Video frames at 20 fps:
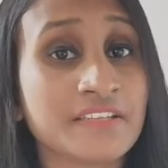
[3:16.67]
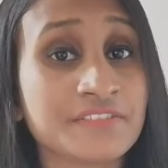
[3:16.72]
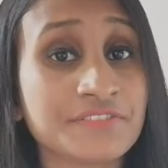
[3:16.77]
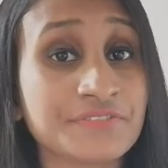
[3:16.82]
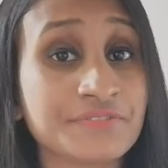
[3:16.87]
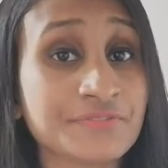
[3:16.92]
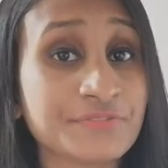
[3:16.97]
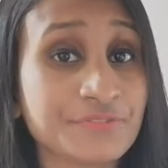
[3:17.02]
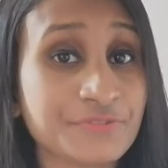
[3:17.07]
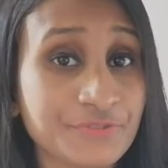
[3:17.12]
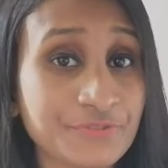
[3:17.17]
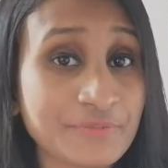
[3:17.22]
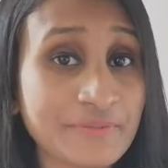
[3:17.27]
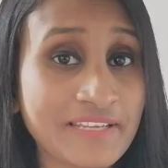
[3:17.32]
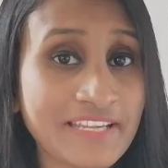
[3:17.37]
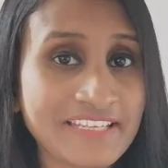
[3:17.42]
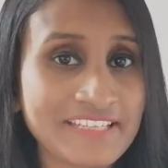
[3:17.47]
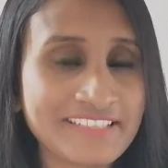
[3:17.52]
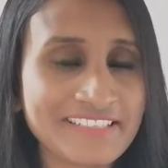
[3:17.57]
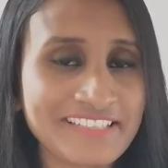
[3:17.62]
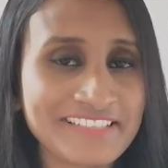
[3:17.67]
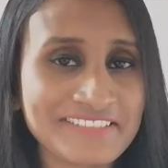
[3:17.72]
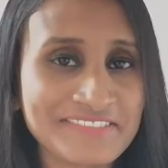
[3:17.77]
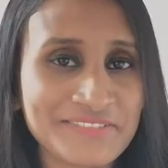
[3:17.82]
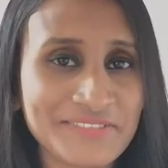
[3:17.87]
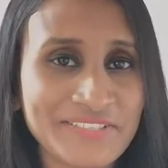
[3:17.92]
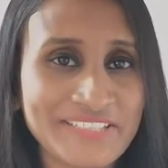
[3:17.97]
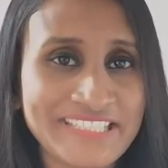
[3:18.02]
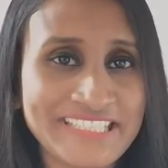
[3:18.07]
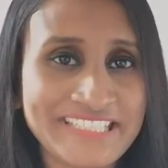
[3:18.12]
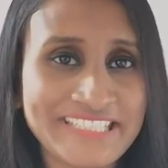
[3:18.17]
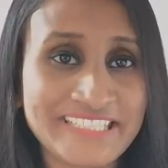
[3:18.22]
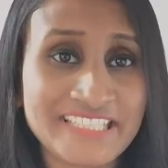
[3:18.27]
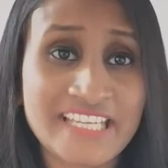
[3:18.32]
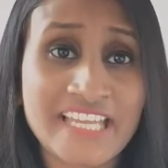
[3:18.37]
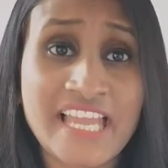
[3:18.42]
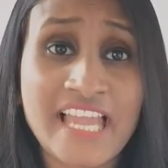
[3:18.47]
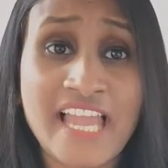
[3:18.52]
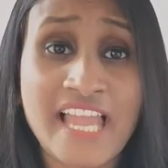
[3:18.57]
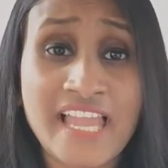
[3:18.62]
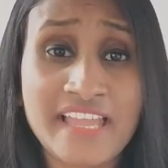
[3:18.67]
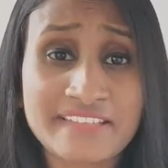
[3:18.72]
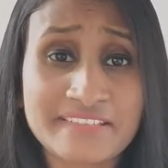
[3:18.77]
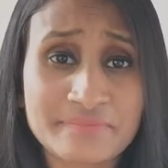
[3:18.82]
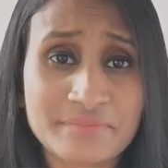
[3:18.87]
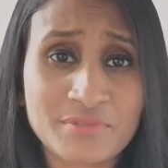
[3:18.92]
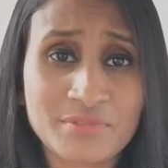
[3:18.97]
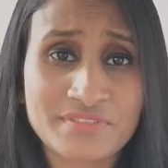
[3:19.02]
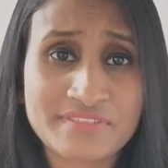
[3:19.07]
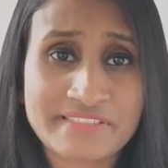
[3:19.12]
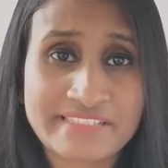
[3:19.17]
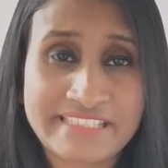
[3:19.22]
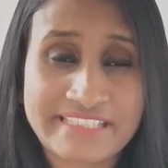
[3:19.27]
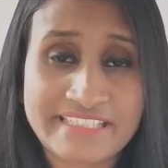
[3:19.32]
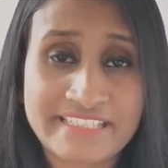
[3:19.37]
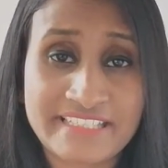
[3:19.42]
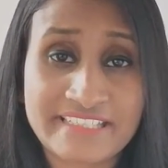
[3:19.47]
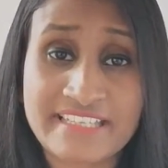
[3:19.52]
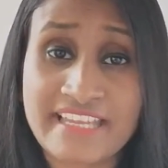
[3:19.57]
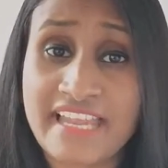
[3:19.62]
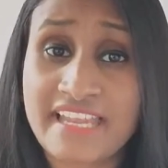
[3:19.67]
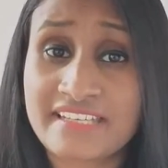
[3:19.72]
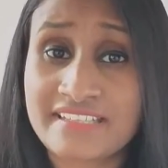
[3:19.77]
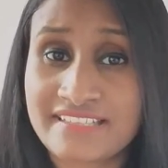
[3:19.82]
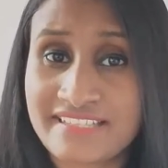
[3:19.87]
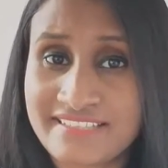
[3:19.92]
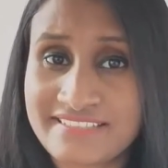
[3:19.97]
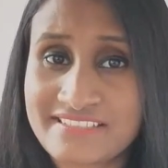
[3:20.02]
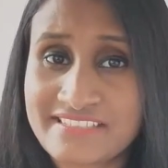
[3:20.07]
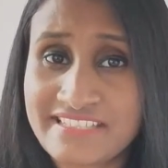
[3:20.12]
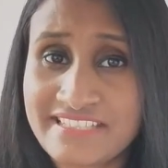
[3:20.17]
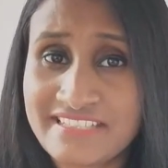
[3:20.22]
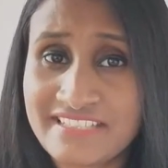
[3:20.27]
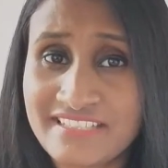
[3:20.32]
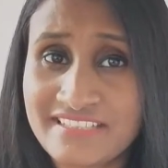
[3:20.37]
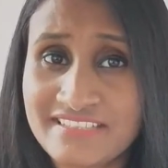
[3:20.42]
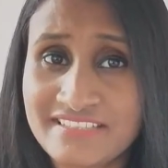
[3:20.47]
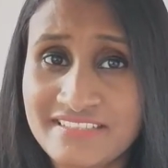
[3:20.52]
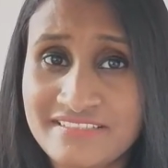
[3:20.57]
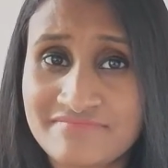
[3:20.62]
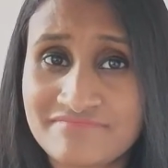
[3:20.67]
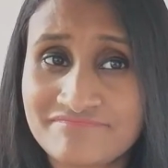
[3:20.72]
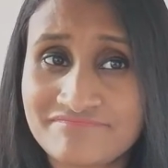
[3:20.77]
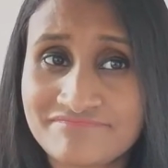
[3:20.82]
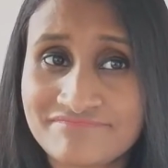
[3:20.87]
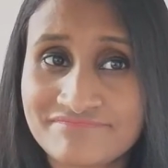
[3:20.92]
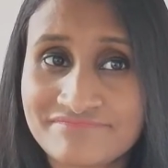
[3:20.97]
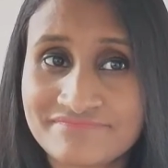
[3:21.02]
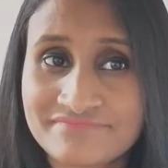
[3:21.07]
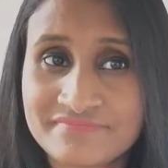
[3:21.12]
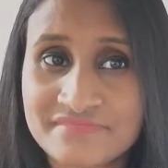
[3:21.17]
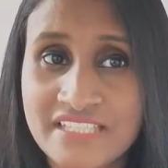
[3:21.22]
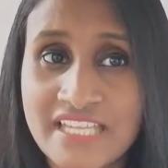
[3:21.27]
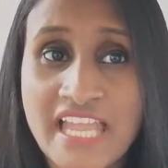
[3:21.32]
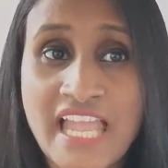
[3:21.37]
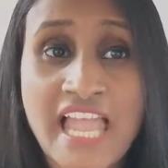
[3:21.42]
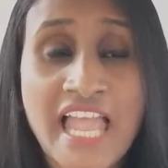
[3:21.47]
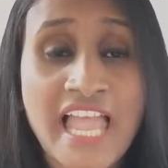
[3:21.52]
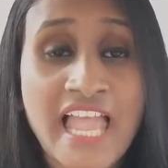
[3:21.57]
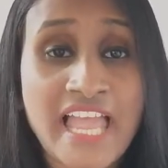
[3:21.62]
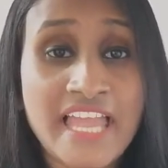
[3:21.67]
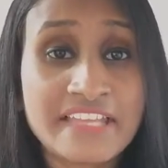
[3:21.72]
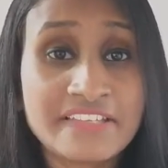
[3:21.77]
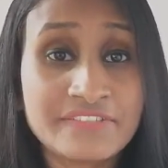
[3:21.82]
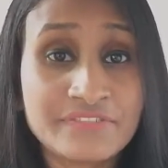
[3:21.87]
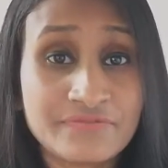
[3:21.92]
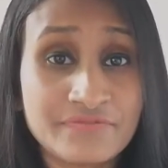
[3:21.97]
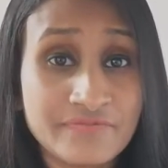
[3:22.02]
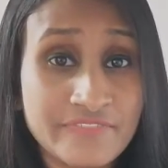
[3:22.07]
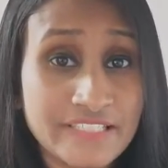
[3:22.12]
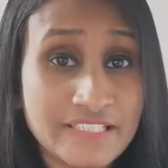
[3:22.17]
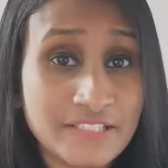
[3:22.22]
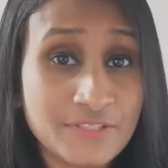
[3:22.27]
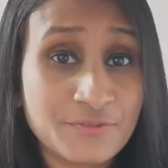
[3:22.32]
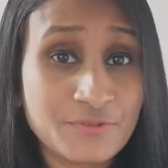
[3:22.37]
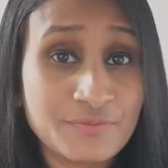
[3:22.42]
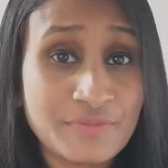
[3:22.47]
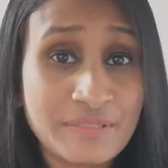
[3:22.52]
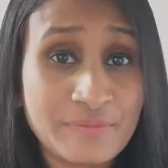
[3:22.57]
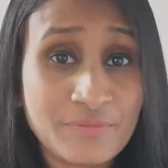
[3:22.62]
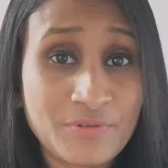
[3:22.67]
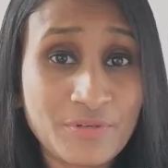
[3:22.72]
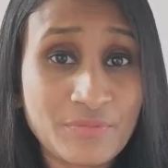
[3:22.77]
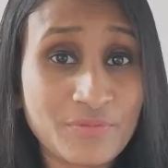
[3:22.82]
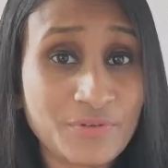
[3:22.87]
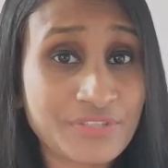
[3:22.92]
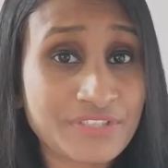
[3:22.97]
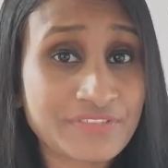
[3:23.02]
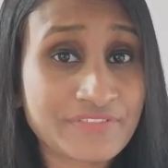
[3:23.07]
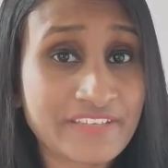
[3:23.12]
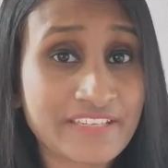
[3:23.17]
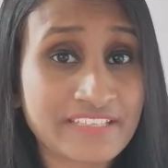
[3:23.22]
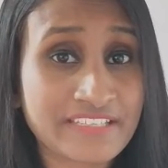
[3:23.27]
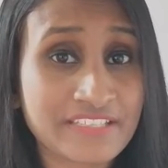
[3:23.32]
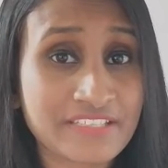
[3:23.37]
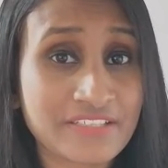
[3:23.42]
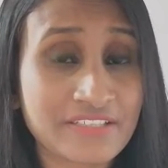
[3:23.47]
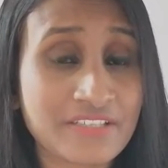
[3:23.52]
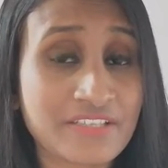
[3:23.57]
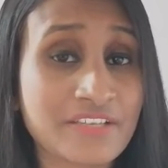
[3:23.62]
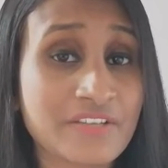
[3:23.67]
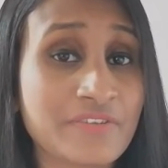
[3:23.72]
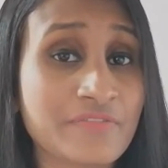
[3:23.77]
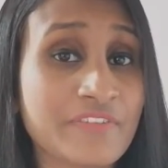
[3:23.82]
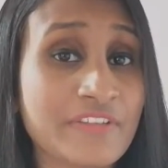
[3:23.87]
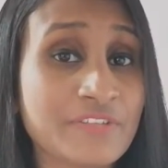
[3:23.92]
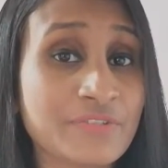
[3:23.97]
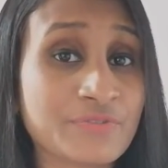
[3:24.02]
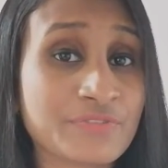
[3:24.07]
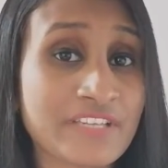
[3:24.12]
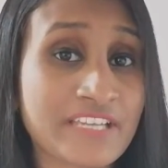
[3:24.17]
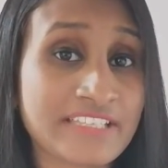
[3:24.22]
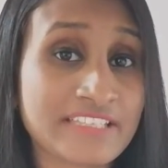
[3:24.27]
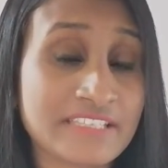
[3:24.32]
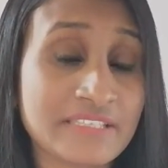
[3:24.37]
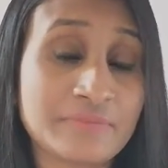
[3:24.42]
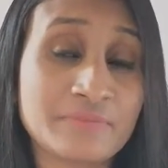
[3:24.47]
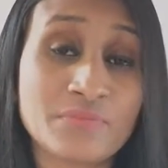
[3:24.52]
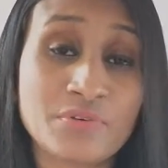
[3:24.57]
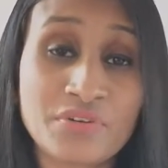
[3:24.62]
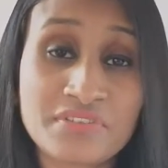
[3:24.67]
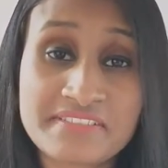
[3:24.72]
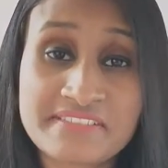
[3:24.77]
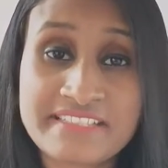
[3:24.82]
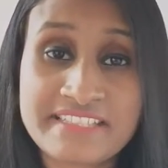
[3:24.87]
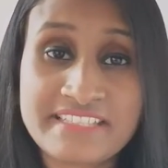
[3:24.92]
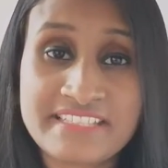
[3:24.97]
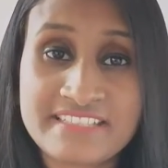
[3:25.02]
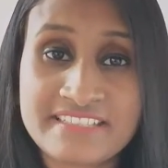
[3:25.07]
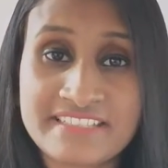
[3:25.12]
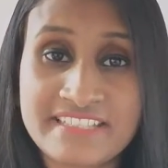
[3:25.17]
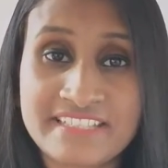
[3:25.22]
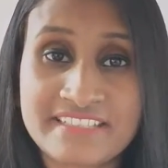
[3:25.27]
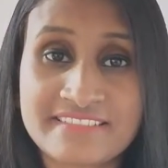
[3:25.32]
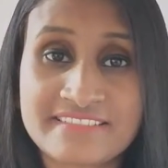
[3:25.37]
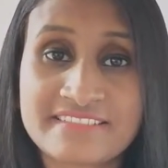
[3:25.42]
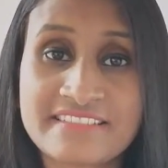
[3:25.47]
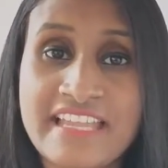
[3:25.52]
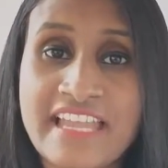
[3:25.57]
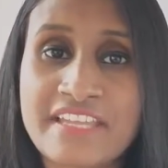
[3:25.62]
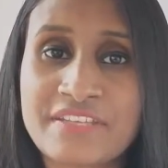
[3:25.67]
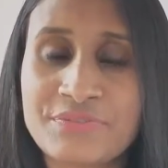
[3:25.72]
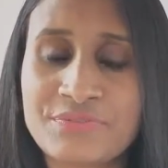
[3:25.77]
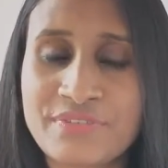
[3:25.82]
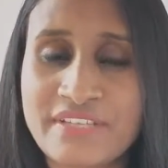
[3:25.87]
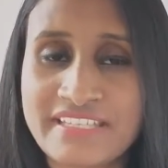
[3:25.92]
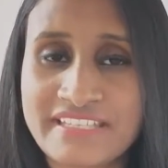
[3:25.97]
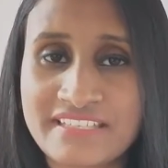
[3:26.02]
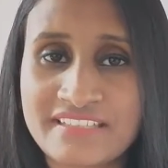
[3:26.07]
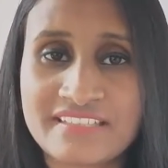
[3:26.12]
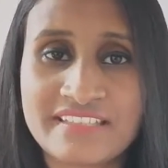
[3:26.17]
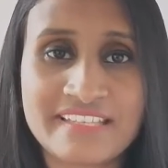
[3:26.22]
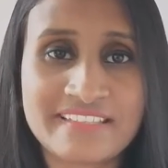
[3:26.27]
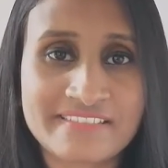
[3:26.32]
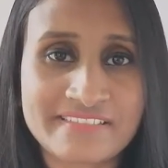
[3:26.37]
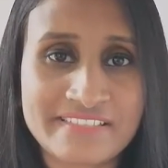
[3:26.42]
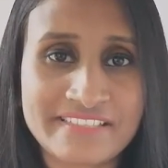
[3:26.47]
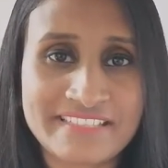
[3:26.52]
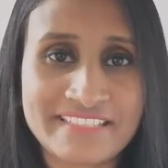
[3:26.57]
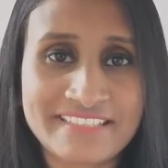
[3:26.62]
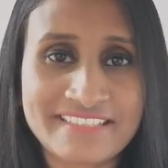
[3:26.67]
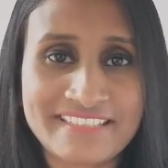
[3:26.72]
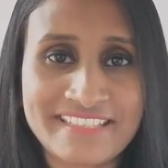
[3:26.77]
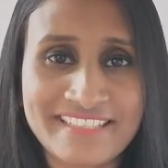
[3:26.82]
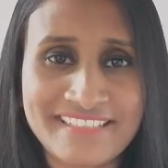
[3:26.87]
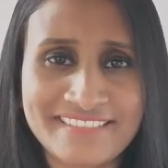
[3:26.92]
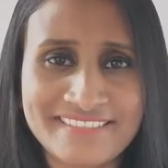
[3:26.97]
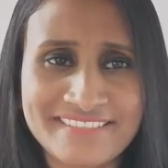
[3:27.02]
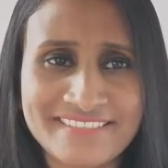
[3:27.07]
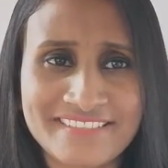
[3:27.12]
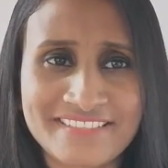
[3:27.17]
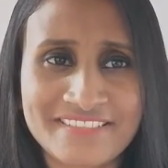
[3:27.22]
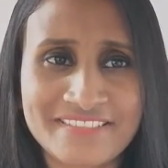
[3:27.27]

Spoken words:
Do you prioritize your need as most needed and less needed? And will you be more motivated when you get the most needed things than you get in less needed things?